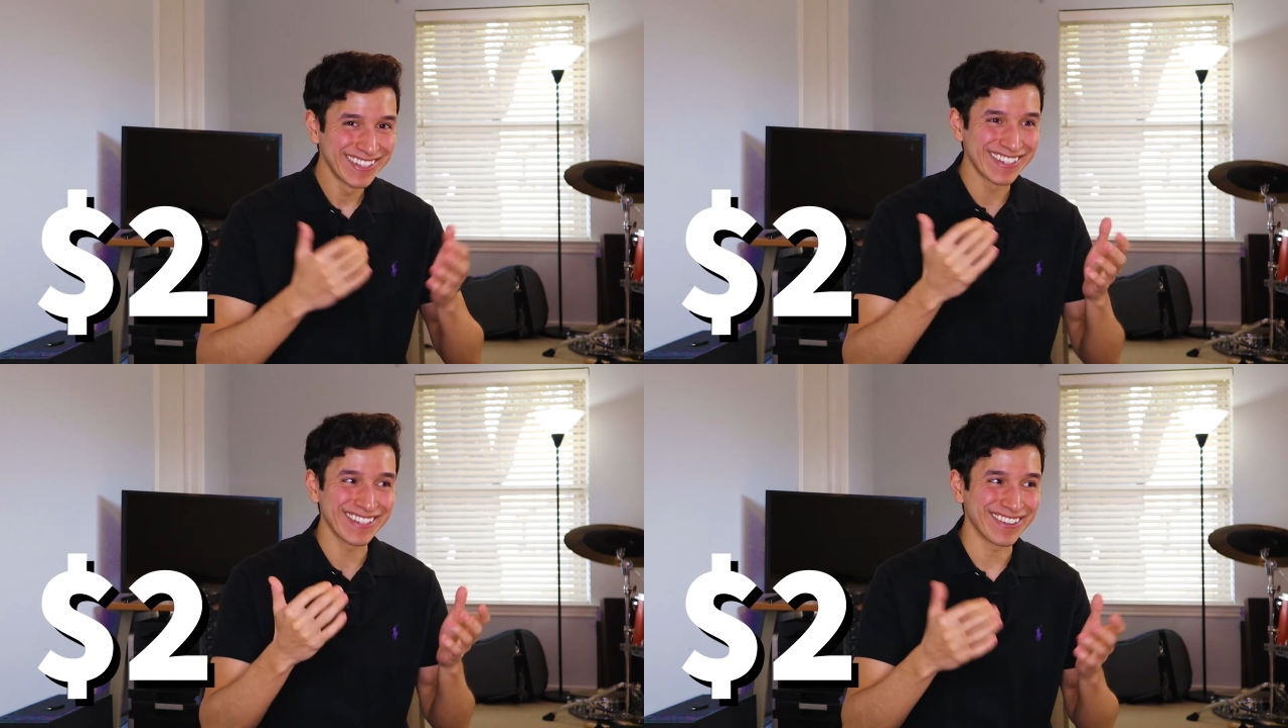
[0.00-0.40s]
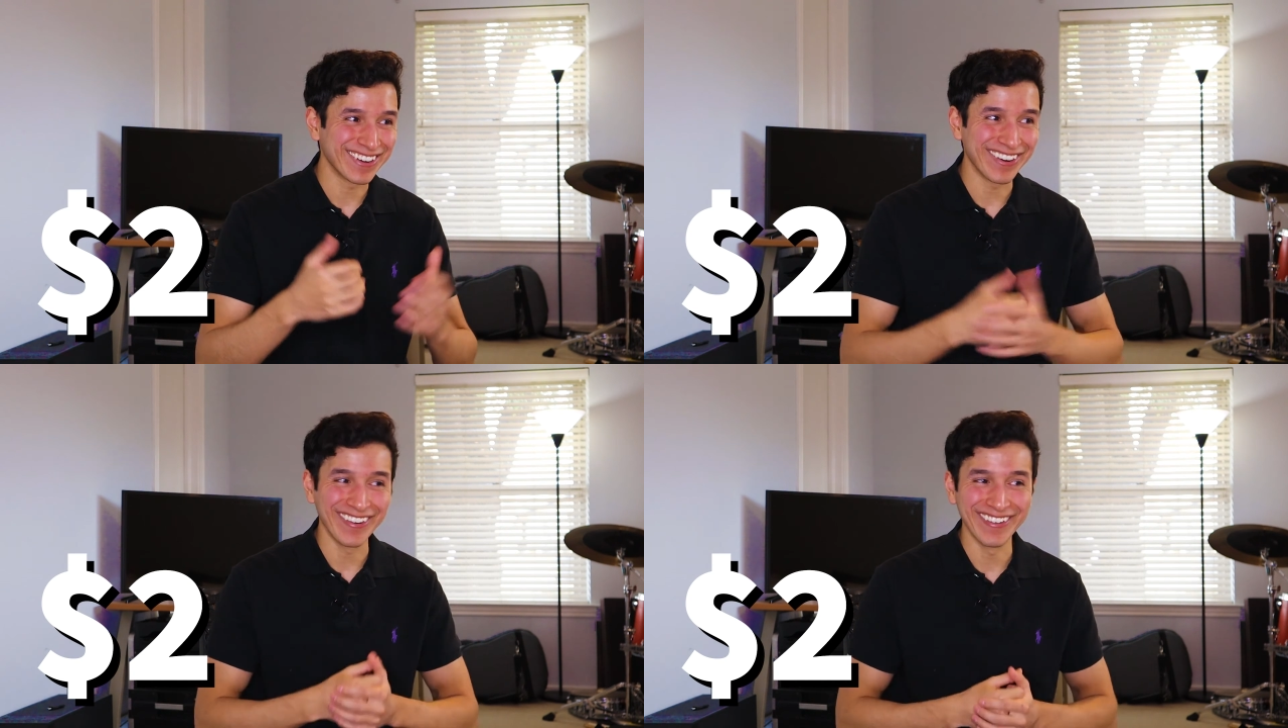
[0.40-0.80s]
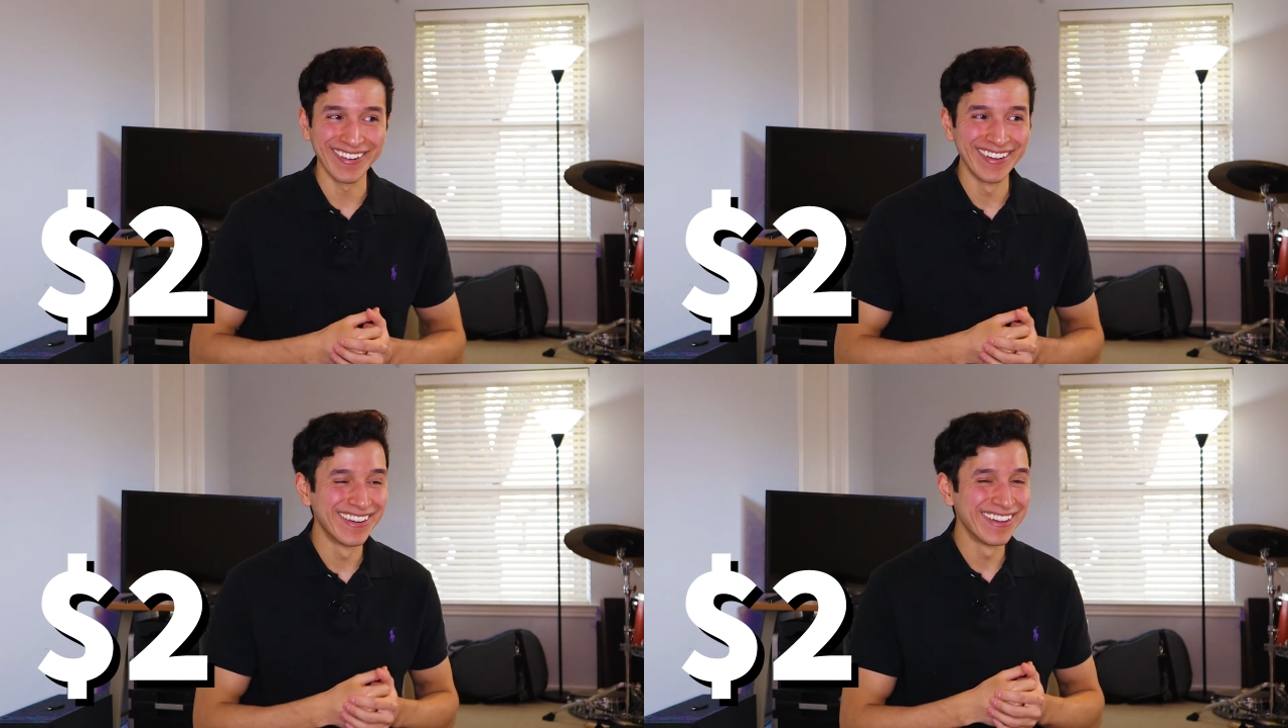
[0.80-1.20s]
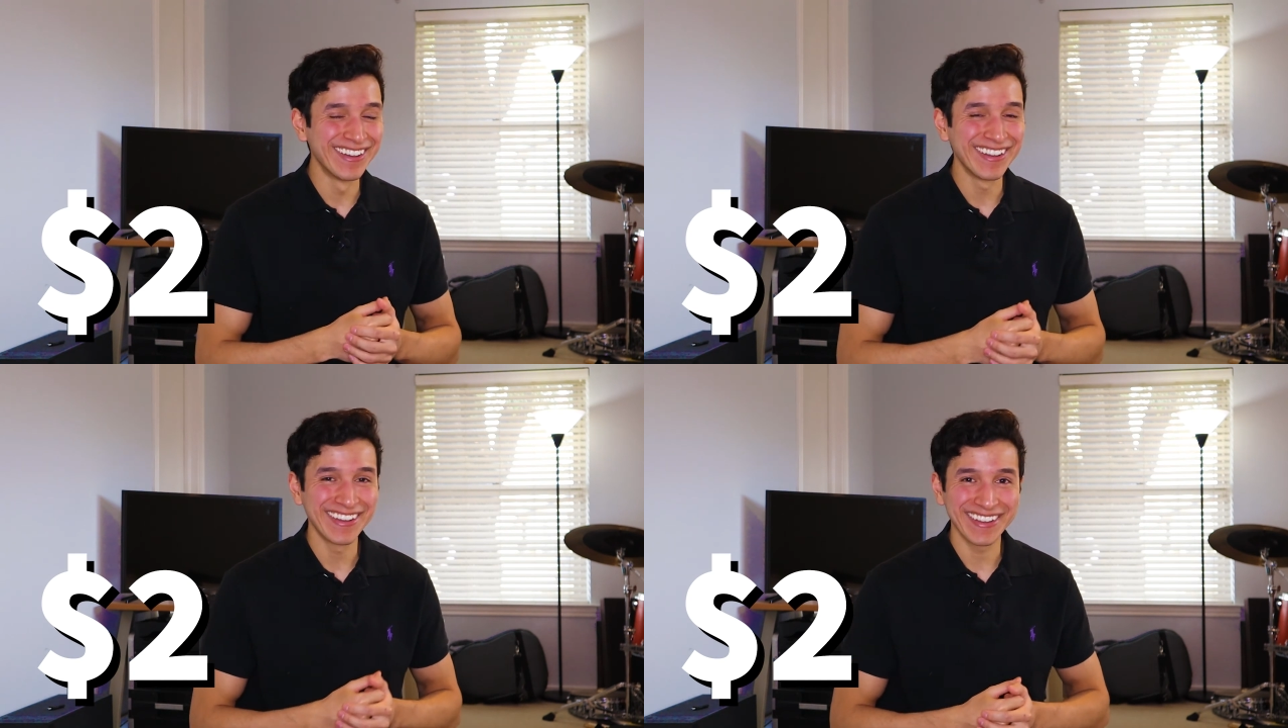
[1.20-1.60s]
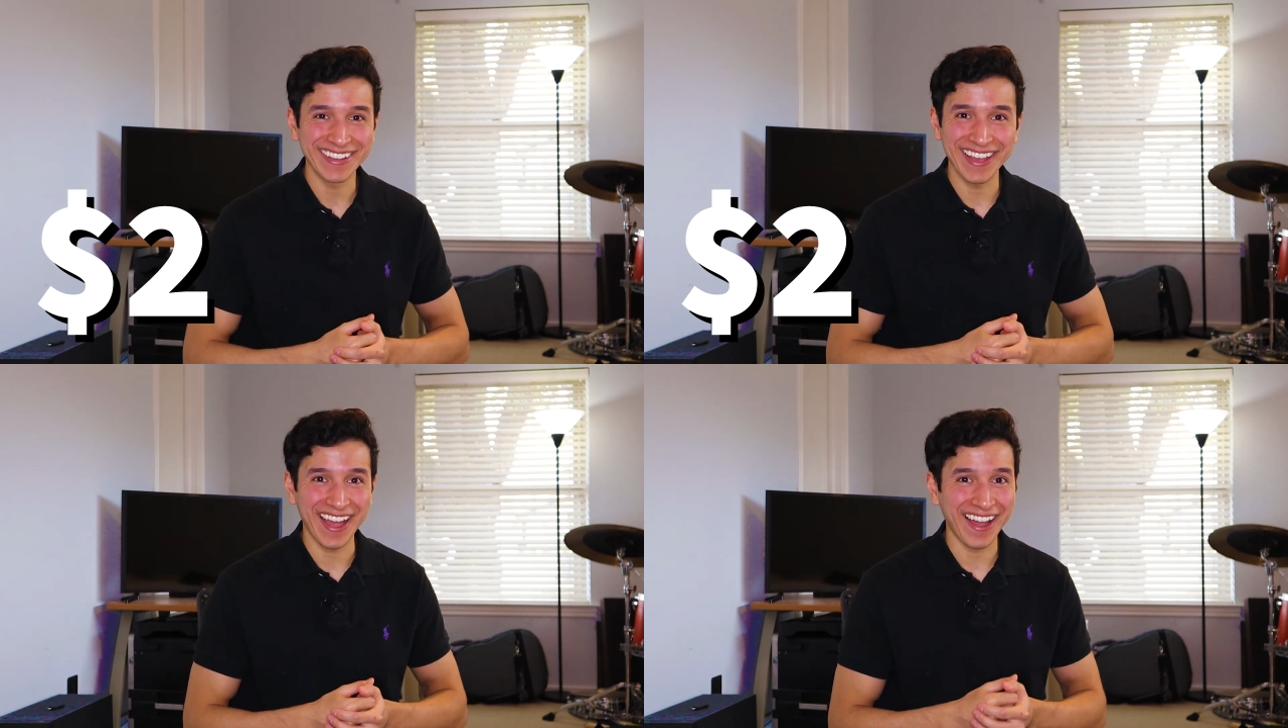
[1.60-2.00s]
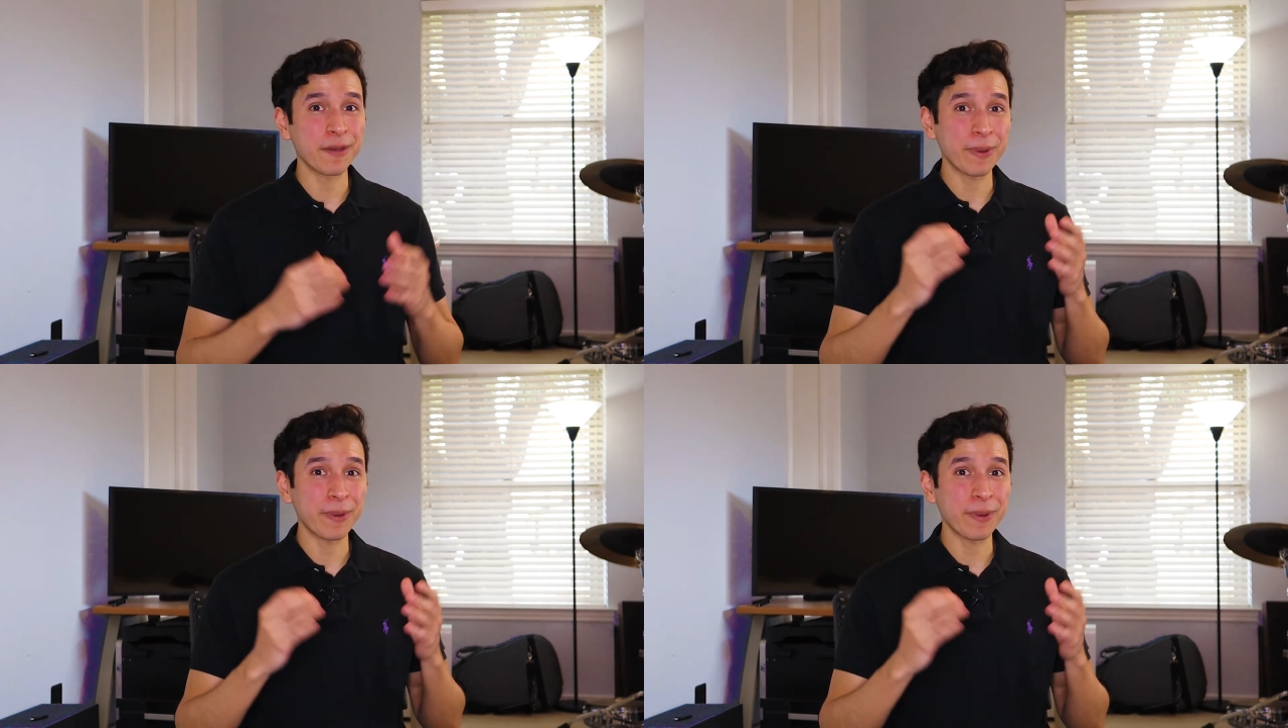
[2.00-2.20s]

So yeah,